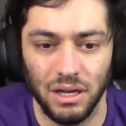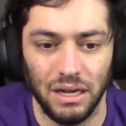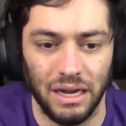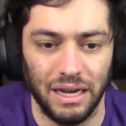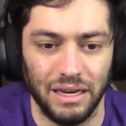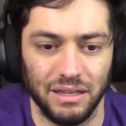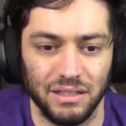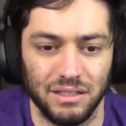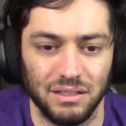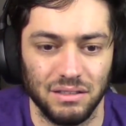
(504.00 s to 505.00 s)

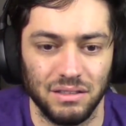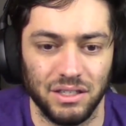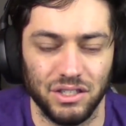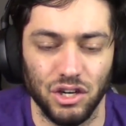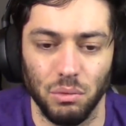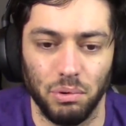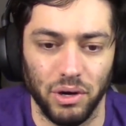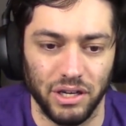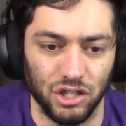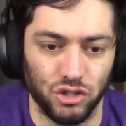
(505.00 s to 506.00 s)
and there's no
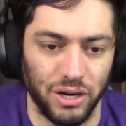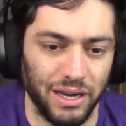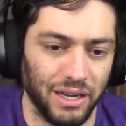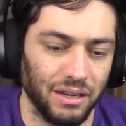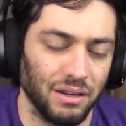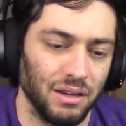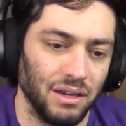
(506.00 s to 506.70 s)
point in trading.